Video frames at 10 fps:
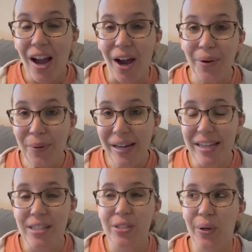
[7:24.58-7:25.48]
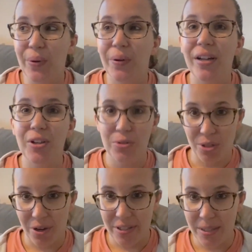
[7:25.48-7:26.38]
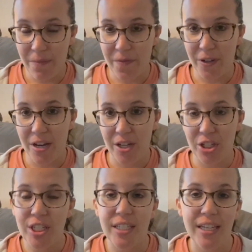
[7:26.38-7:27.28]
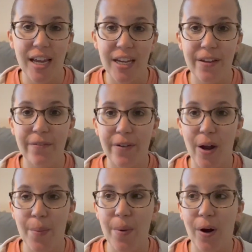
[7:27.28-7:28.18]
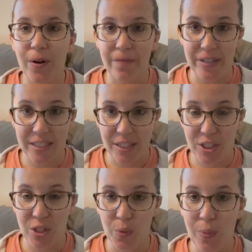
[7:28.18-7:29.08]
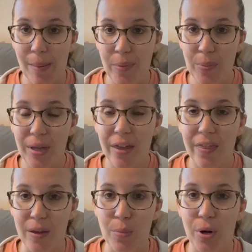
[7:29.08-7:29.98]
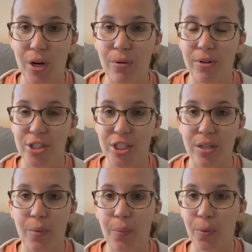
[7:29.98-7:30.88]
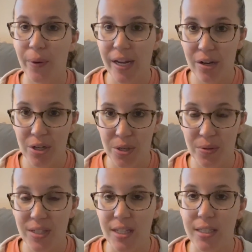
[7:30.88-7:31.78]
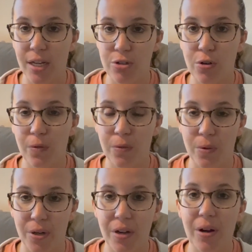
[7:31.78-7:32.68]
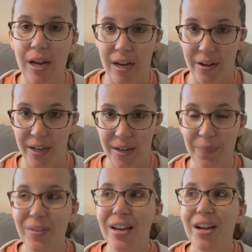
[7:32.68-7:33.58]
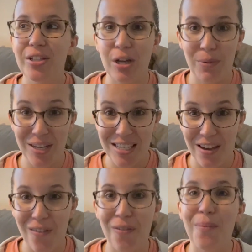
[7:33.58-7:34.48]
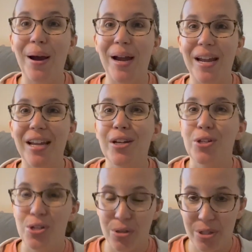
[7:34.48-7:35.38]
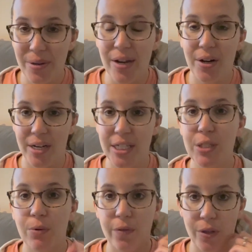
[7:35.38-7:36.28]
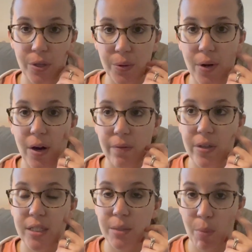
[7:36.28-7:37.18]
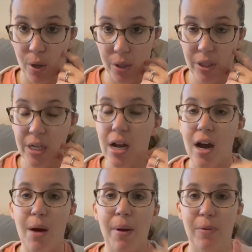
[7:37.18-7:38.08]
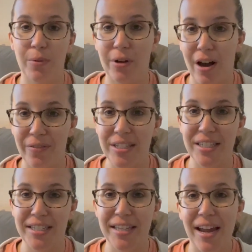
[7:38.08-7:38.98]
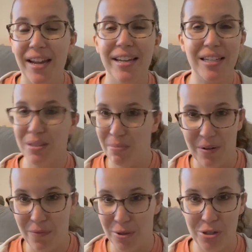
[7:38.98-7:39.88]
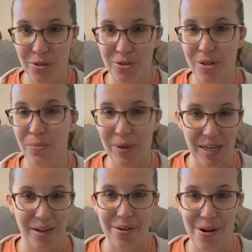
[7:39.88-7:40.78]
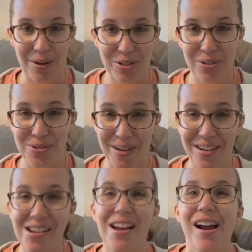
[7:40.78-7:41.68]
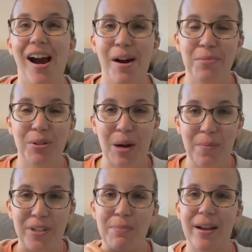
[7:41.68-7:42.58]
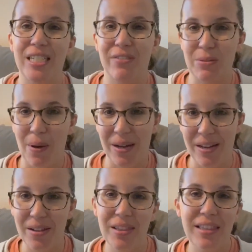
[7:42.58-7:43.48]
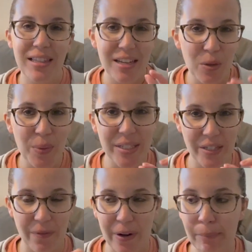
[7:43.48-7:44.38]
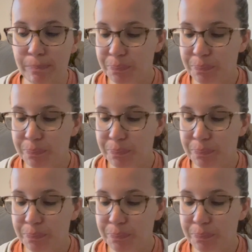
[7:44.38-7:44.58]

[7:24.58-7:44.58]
All right, so you saw some footage today from our visit to Peppa Pig Theme Park, which is brand new to the Central Florida area. So I want to give my true and honest review of this park. I will obviously say it is meant for children. We are not children, so our perspective is probably a little bit different.